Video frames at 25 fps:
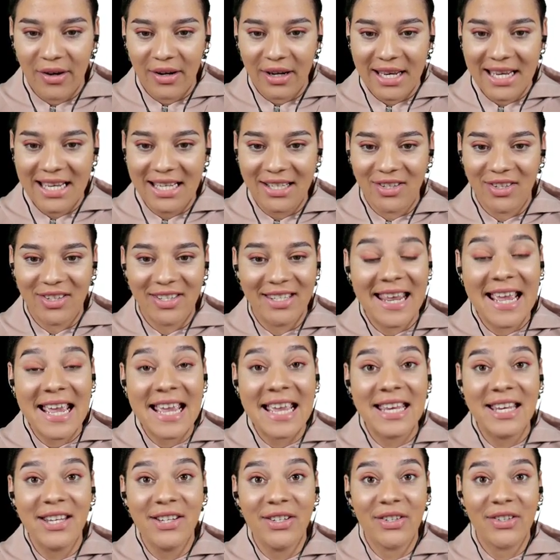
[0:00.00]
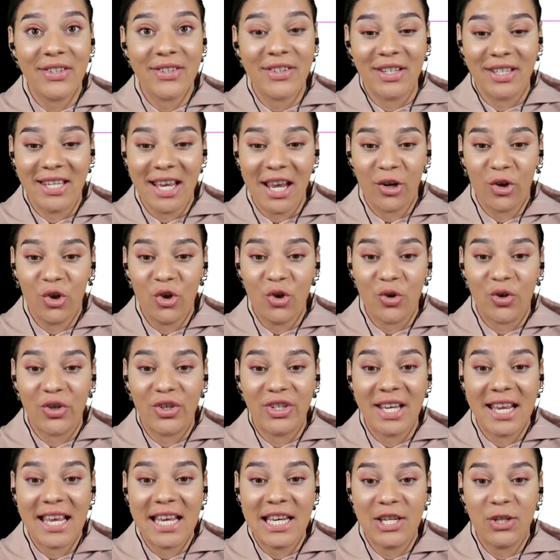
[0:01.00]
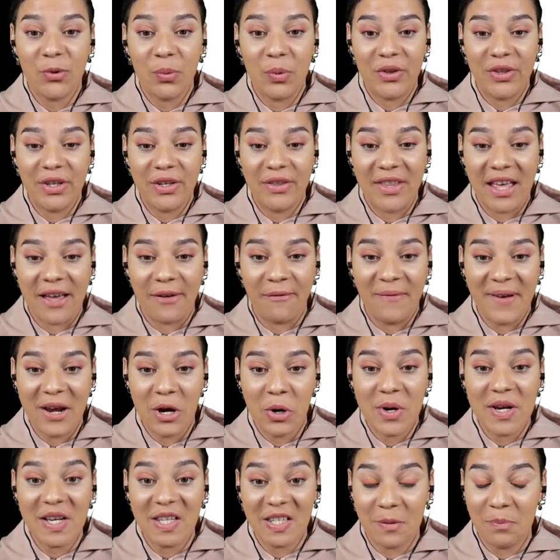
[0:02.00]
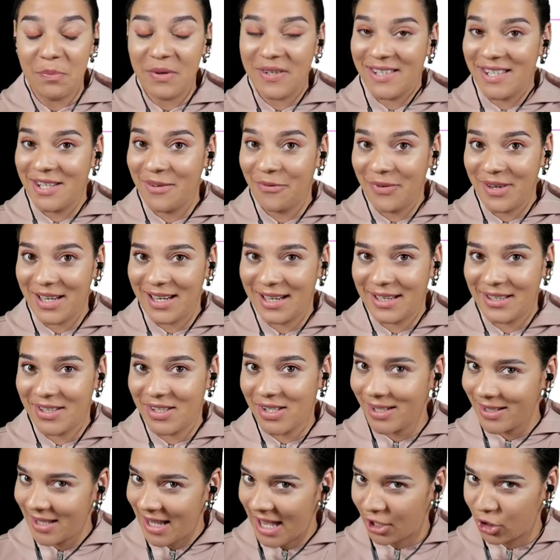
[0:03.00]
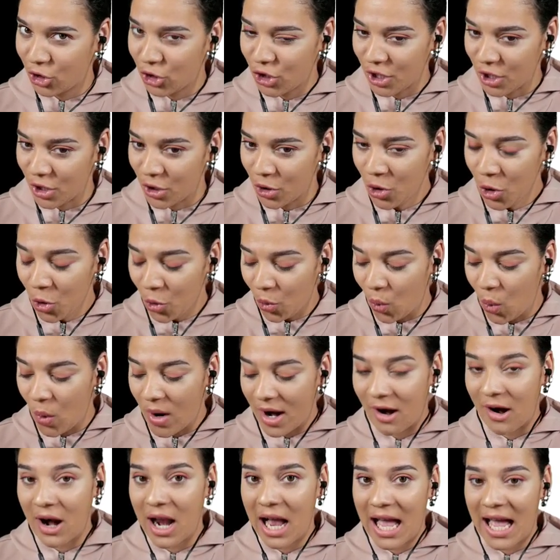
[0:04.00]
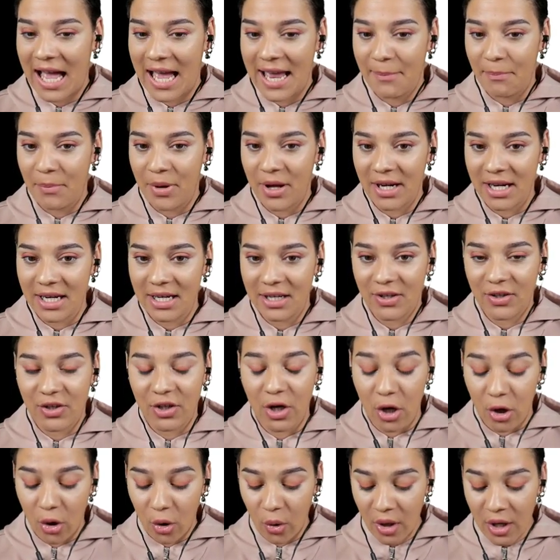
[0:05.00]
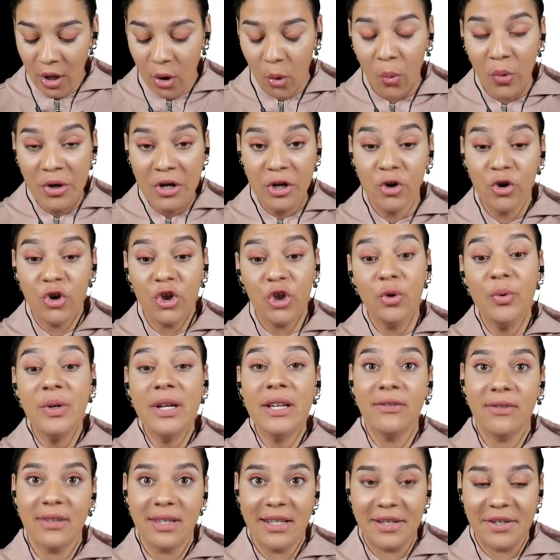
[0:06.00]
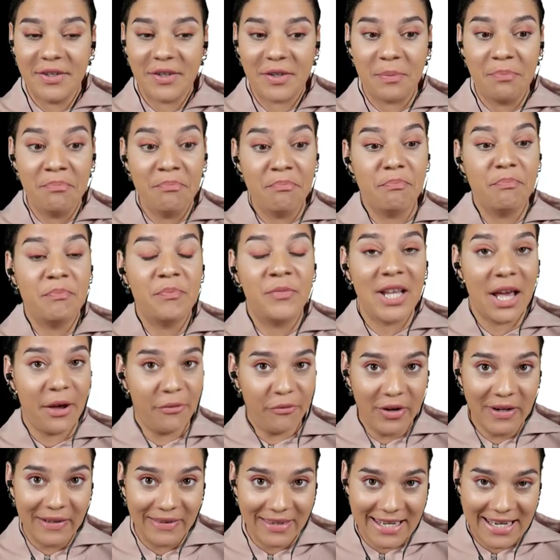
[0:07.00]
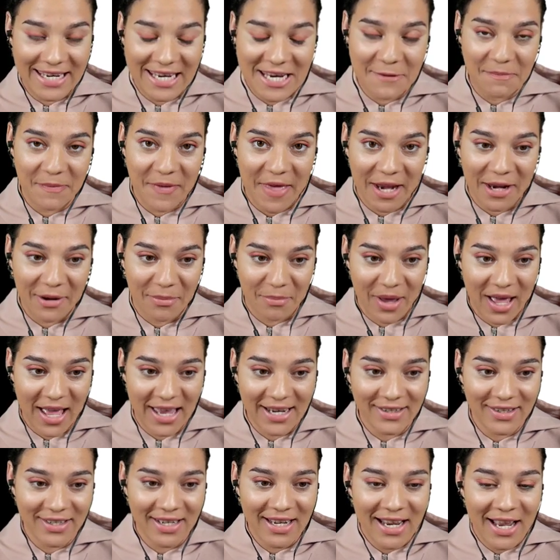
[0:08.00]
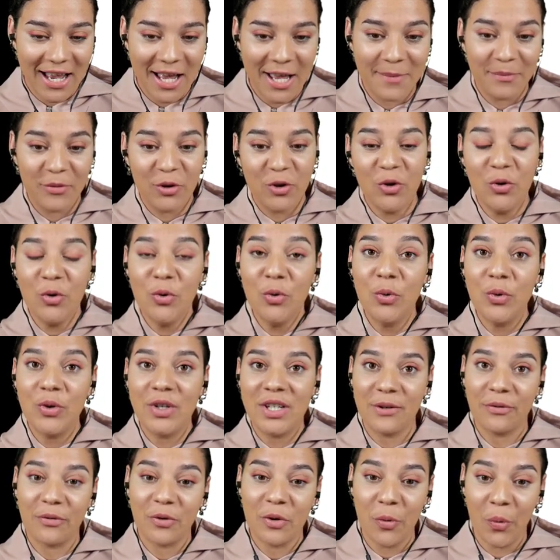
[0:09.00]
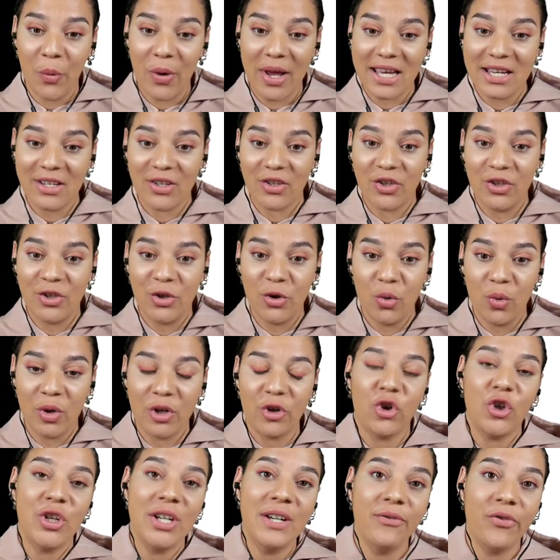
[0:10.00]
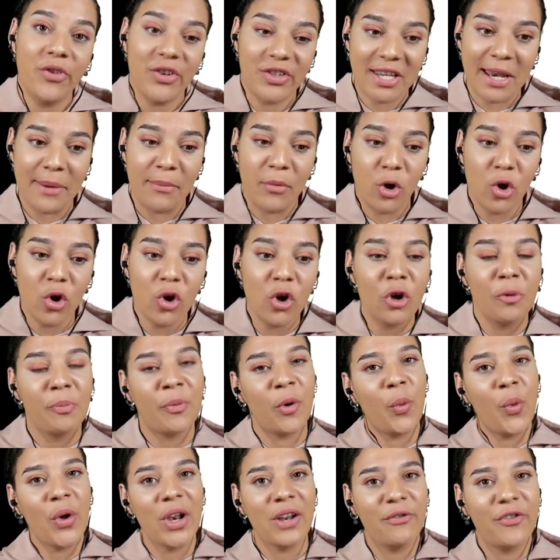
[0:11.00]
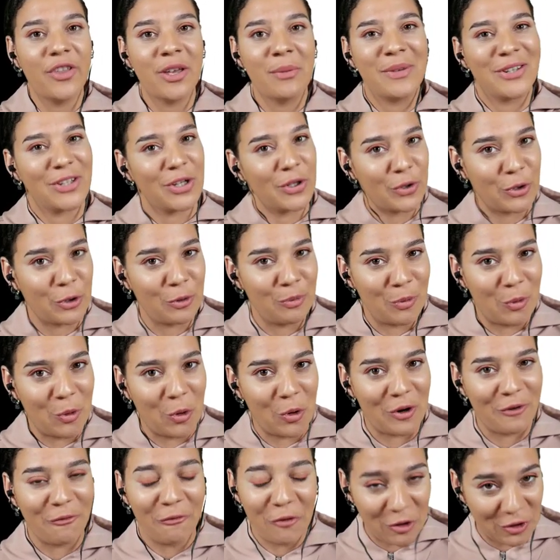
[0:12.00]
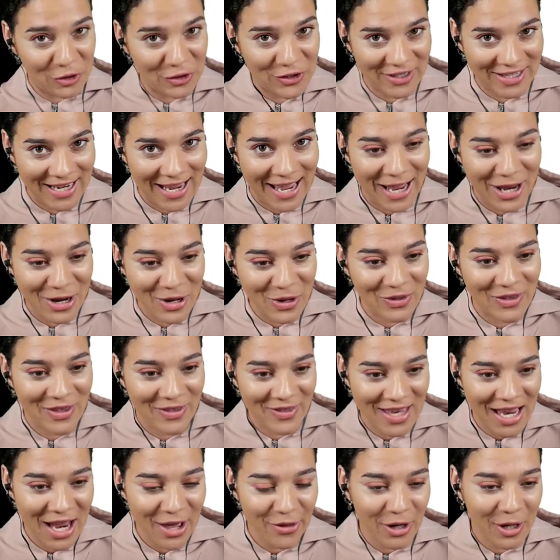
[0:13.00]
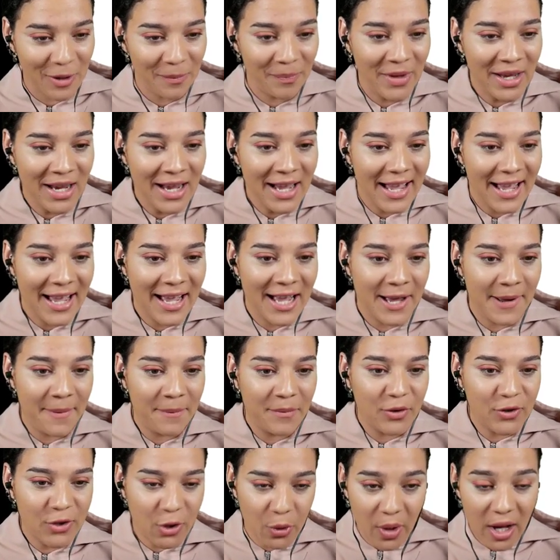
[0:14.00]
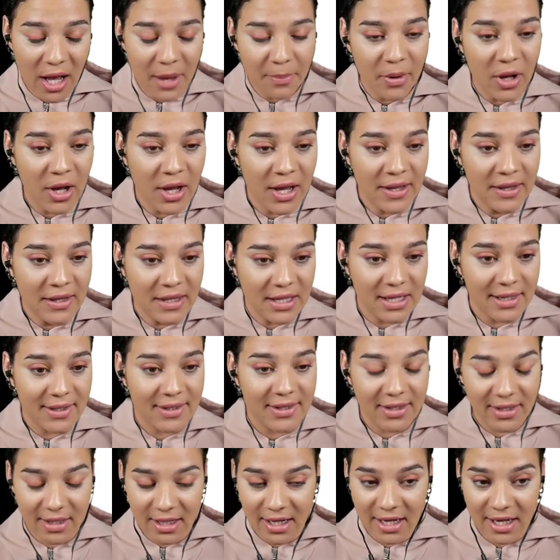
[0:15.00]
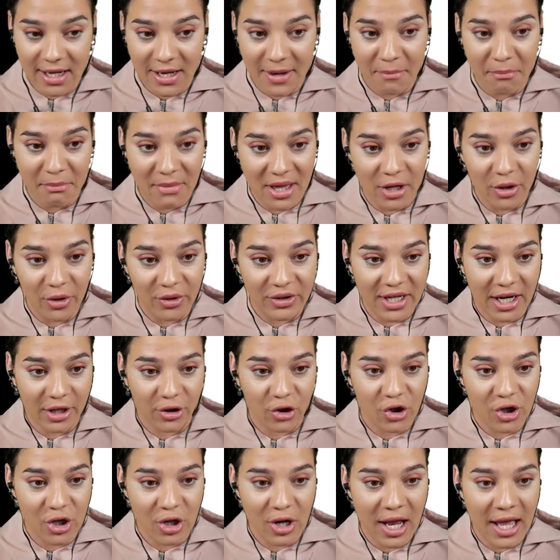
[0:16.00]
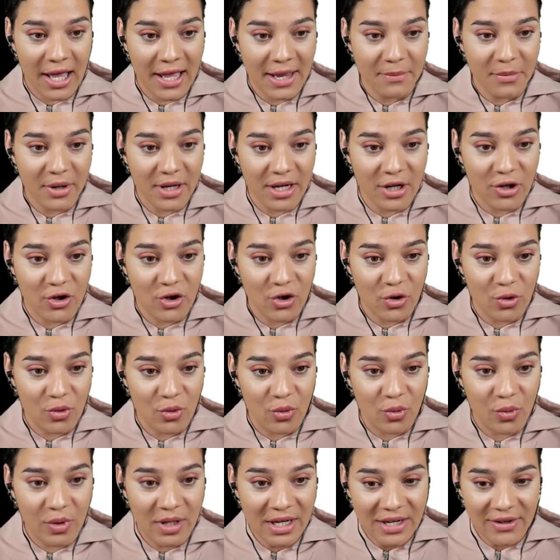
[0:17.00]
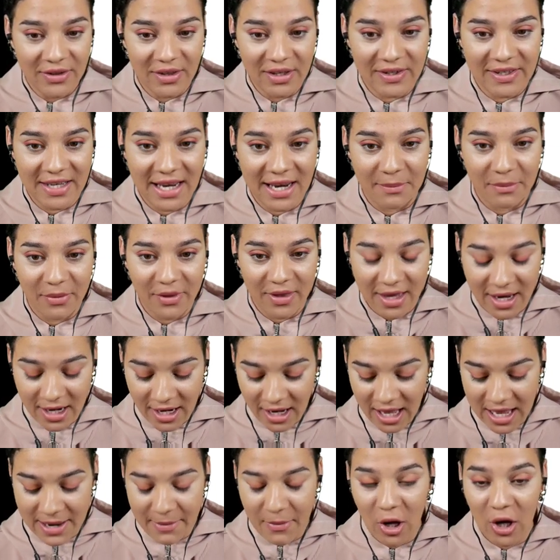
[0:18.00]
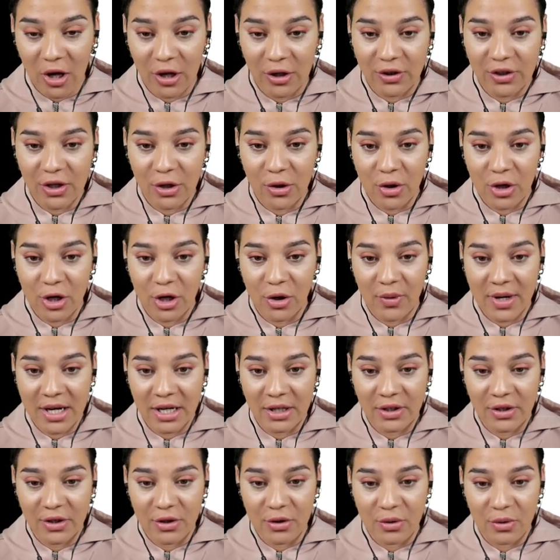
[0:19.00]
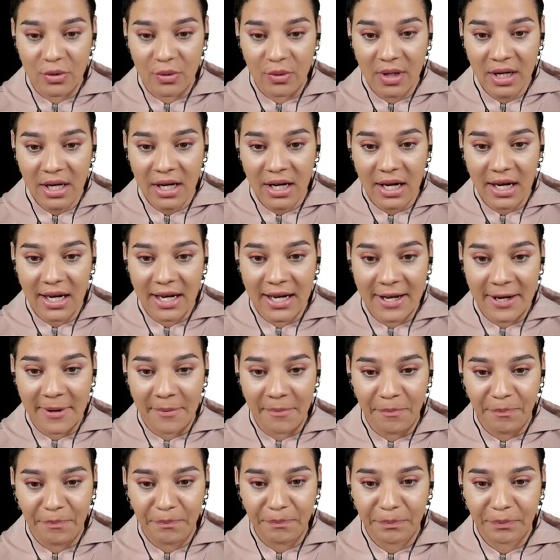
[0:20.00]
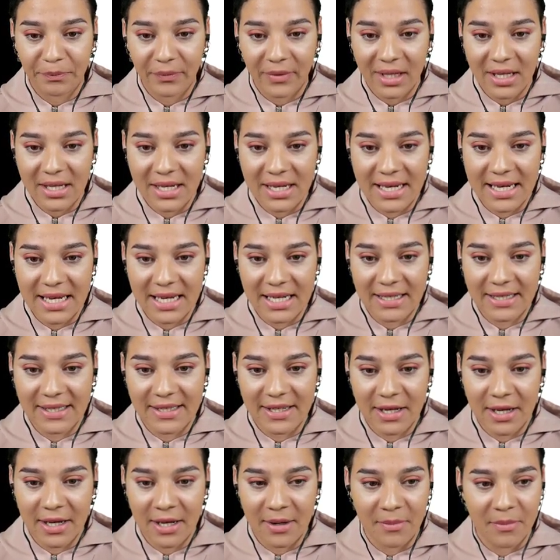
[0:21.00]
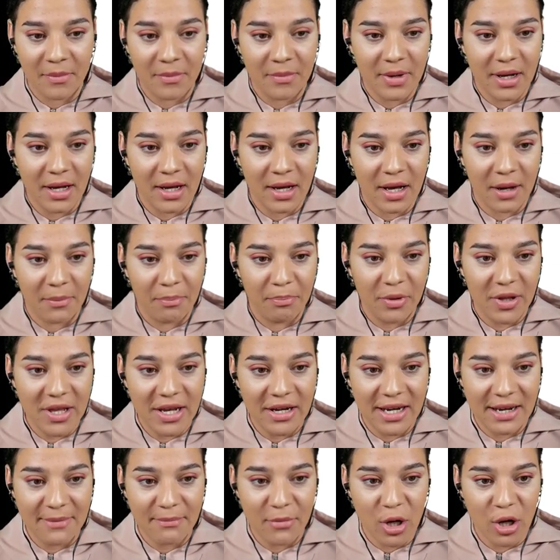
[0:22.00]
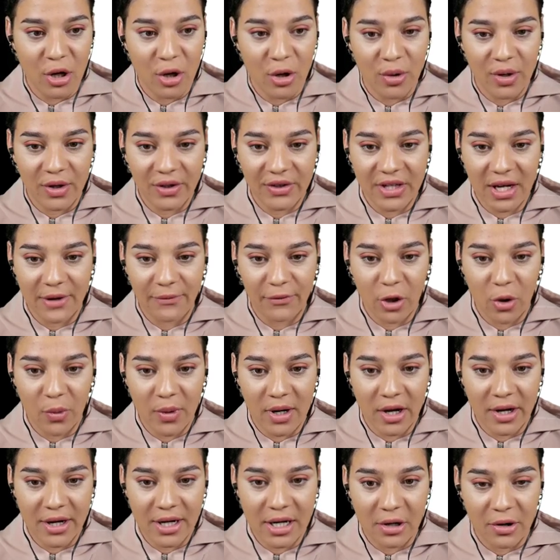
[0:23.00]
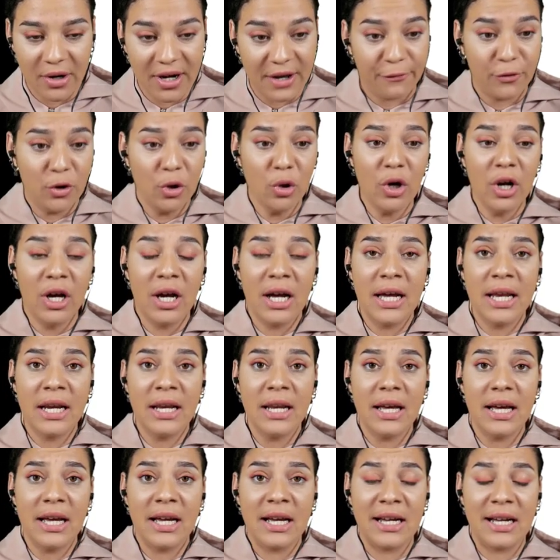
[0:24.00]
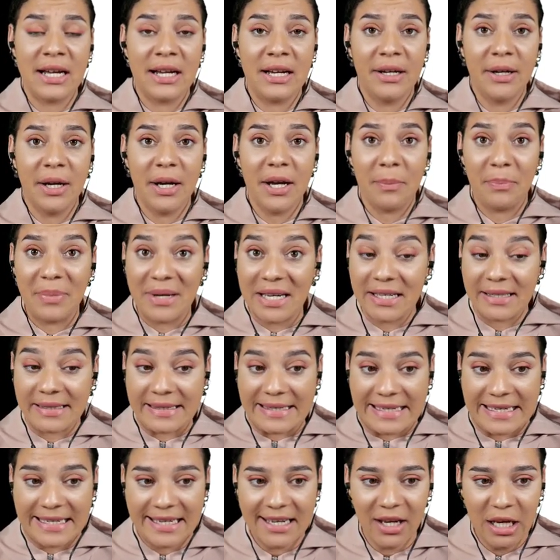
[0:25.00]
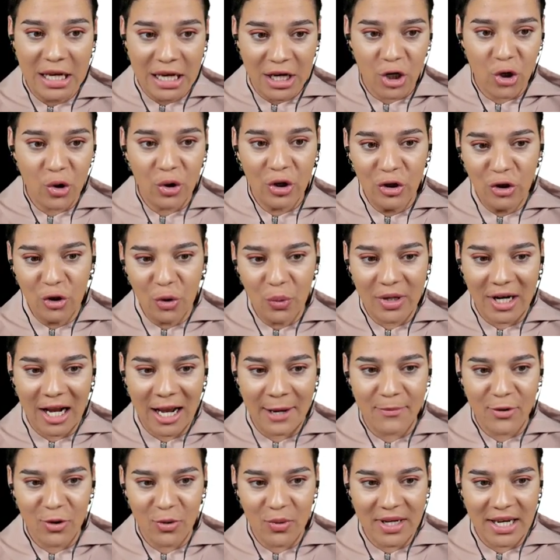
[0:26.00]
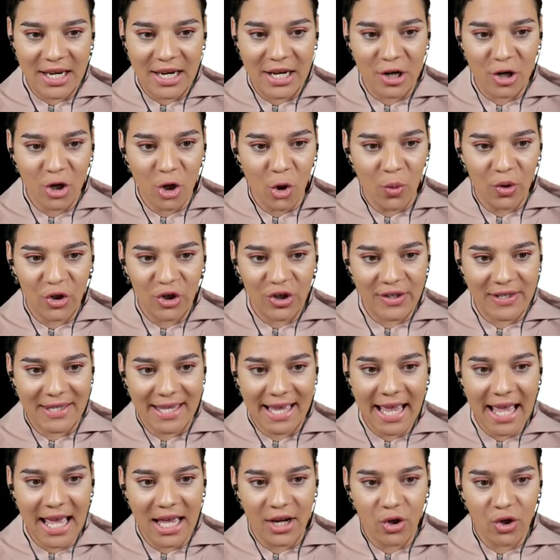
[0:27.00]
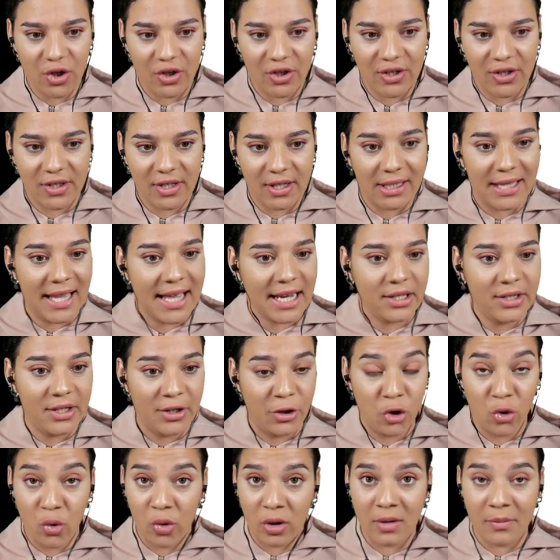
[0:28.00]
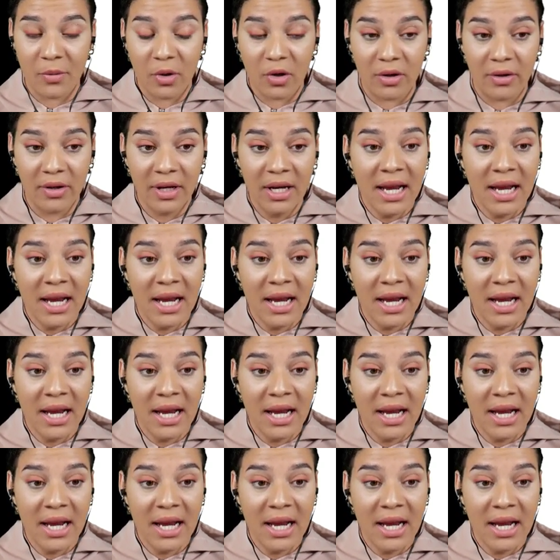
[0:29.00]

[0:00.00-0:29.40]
it stays, the texture stays within that very specific selection where I put it. So when you're doing these, definitely keep that in mind. Um, two different ways to achieve the same goal, but one of them is a little more versatile than the other. Um, so up on this uh, metal texture, I'm gonna do the same thing. I'm also going to um, get some uh, blending mode stuff going on here. If you're on a, a, PC, you can do what I'm doing here, which is that I just selected normal.